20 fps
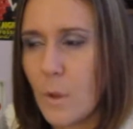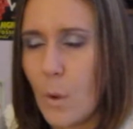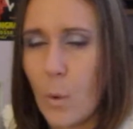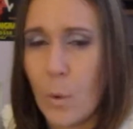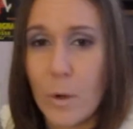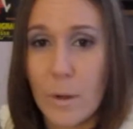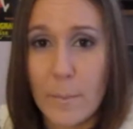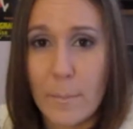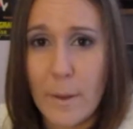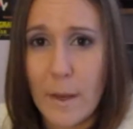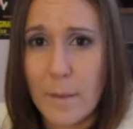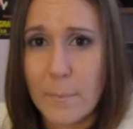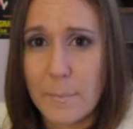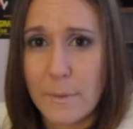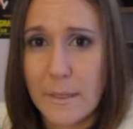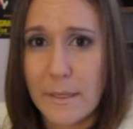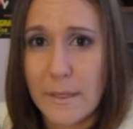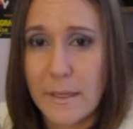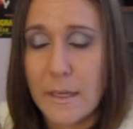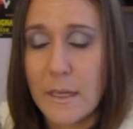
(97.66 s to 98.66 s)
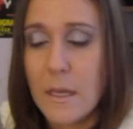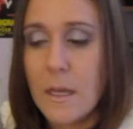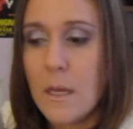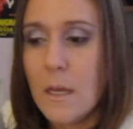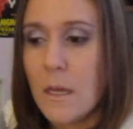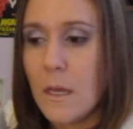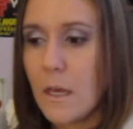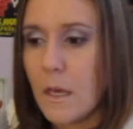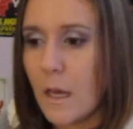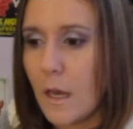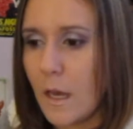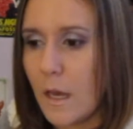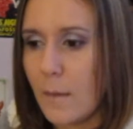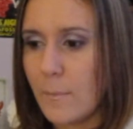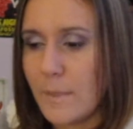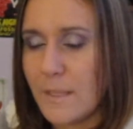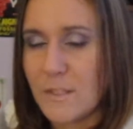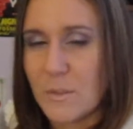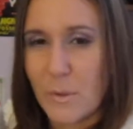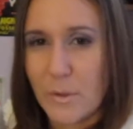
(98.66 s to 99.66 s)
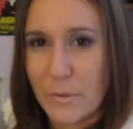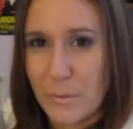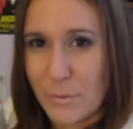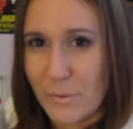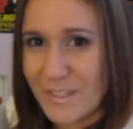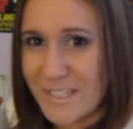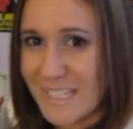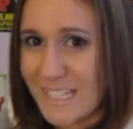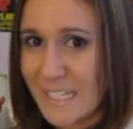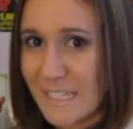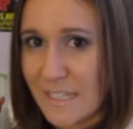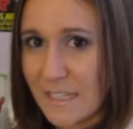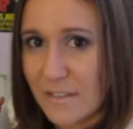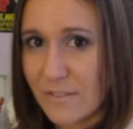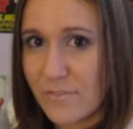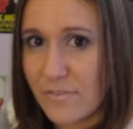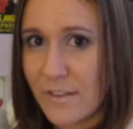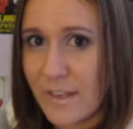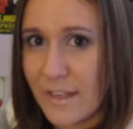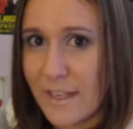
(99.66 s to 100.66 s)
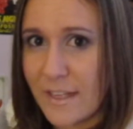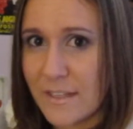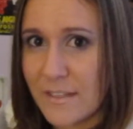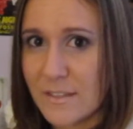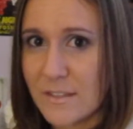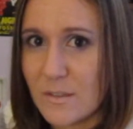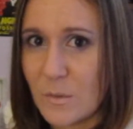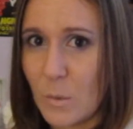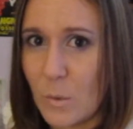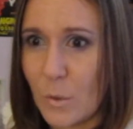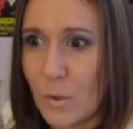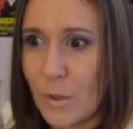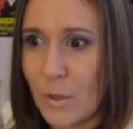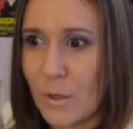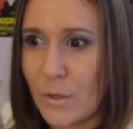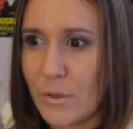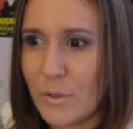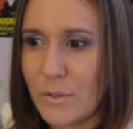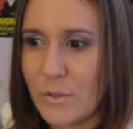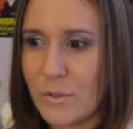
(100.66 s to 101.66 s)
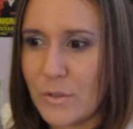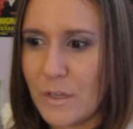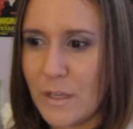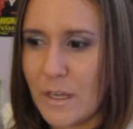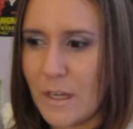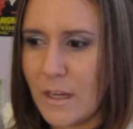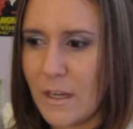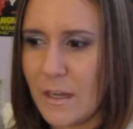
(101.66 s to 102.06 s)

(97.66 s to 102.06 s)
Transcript: or a puppy that's going through a teething phase, or